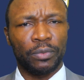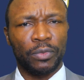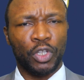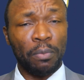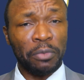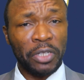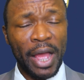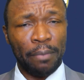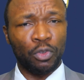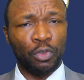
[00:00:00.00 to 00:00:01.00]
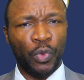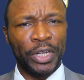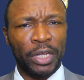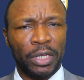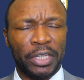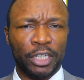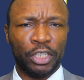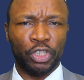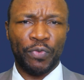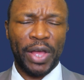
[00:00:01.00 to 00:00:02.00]
sometimes within the
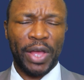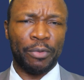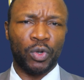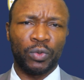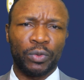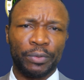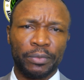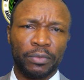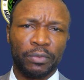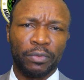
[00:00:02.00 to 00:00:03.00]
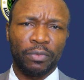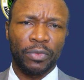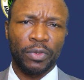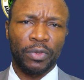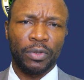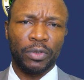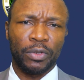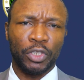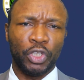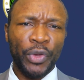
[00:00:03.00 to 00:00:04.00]
territory of Cameroon,
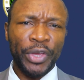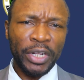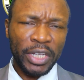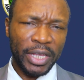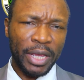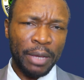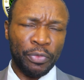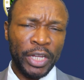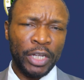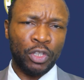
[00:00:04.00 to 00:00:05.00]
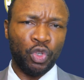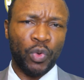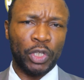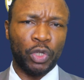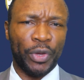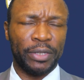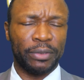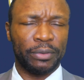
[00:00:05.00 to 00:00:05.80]
doing the same things you are doing,